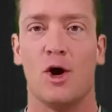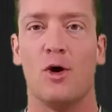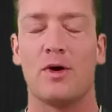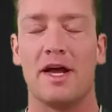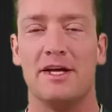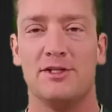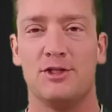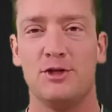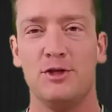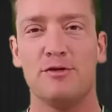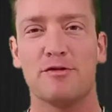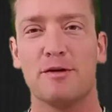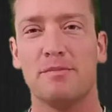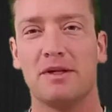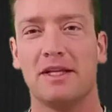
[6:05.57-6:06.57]
Okay, so
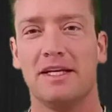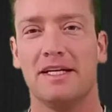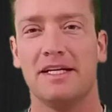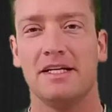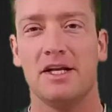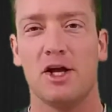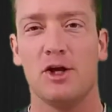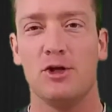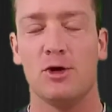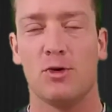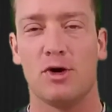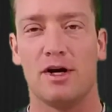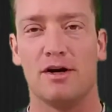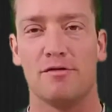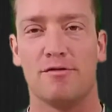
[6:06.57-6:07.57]
you've completed
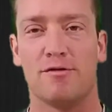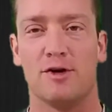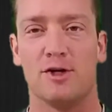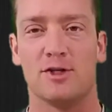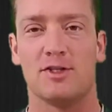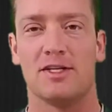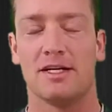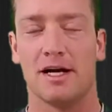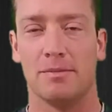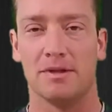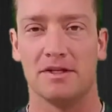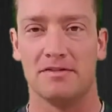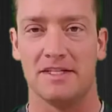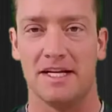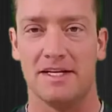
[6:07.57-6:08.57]
your first
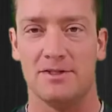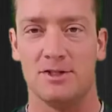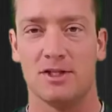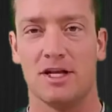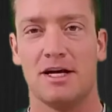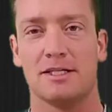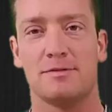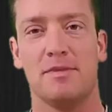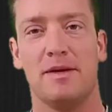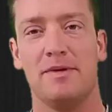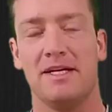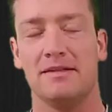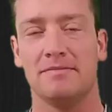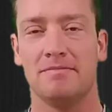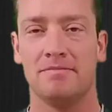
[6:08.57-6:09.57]
couple of days. You lost
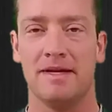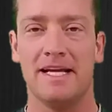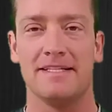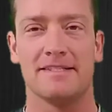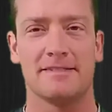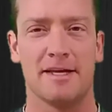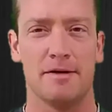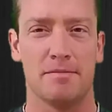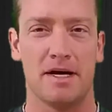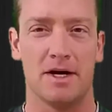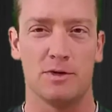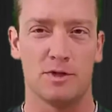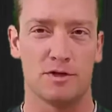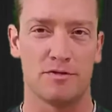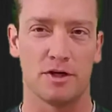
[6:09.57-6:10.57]
maybe 8 to 10
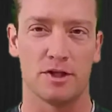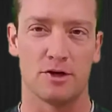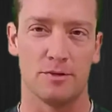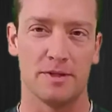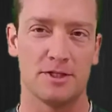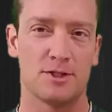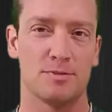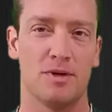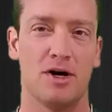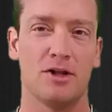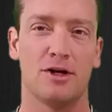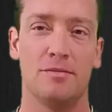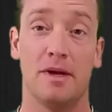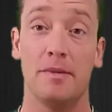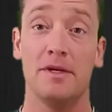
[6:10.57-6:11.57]
pounds if you're a little bit
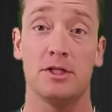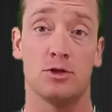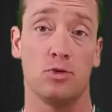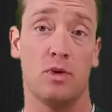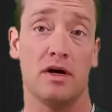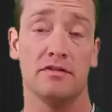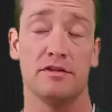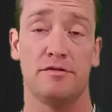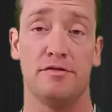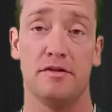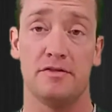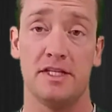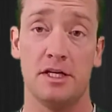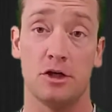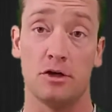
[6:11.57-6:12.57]
smaller, maybe 12 to
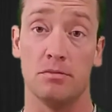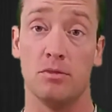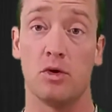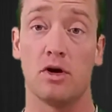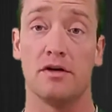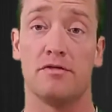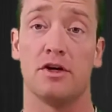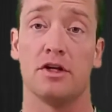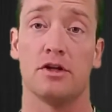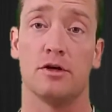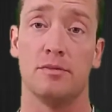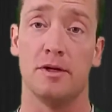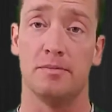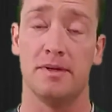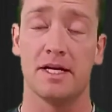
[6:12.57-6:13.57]
15 or more if you're a
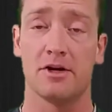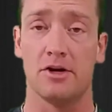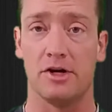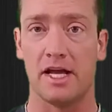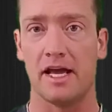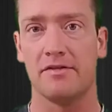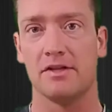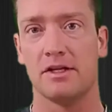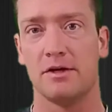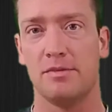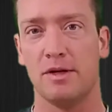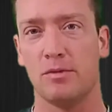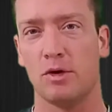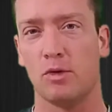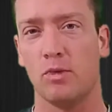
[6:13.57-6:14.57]
little bit bigger and you have a little
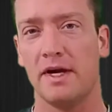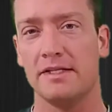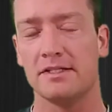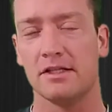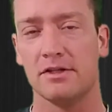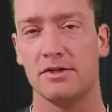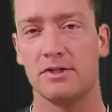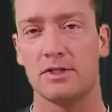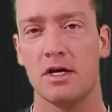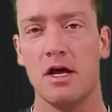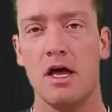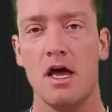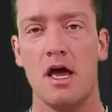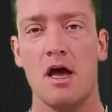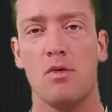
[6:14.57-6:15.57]
bit more weight to lose.
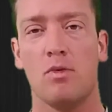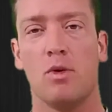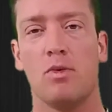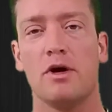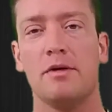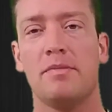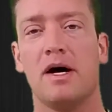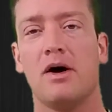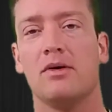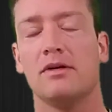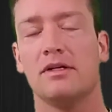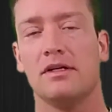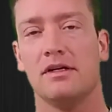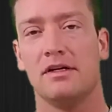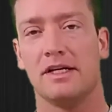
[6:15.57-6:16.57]
Well, what
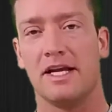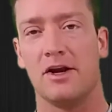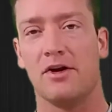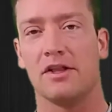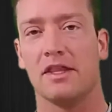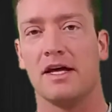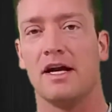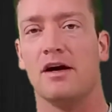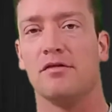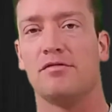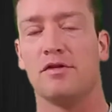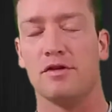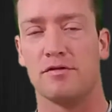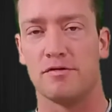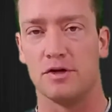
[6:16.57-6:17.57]
about carrying that
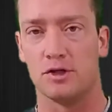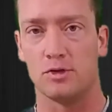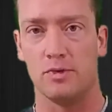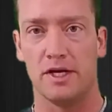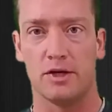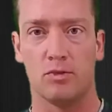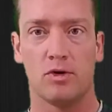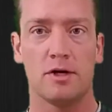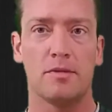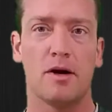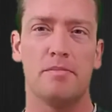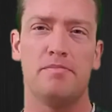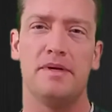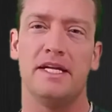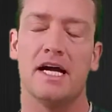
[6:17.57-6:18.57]
out for the first week? And what
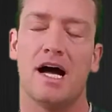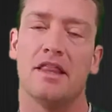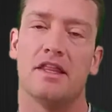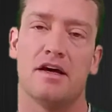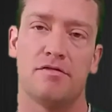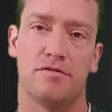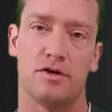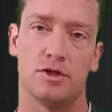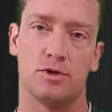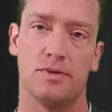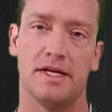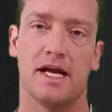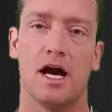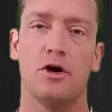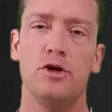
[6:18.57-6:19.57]
about beyond that
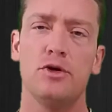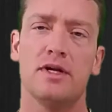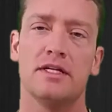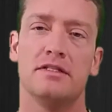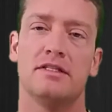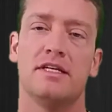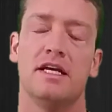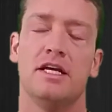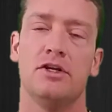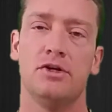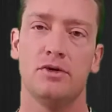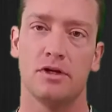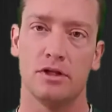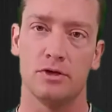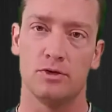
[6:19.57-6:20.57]
first week? How do you
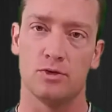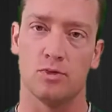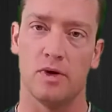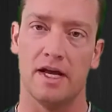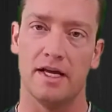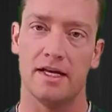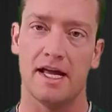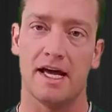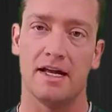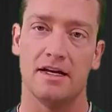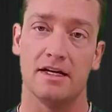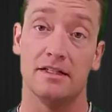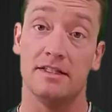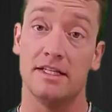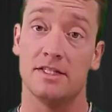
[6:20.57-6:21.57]
continue to lose weight
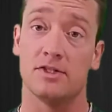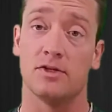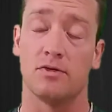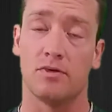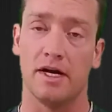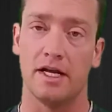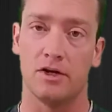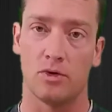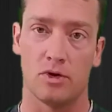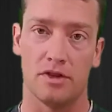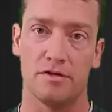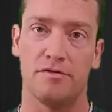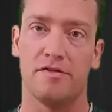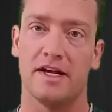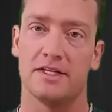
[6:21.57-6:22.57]
at a decent rate
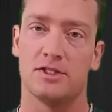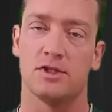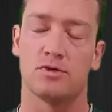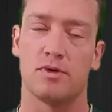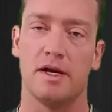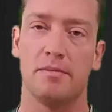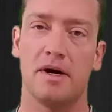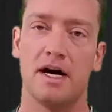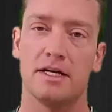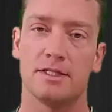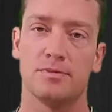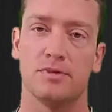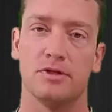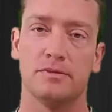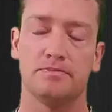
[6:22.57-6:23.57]
or the fastest rate
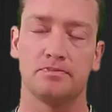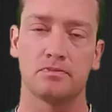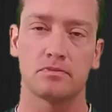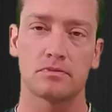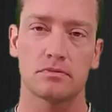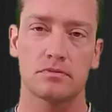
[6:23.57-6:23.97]
possible?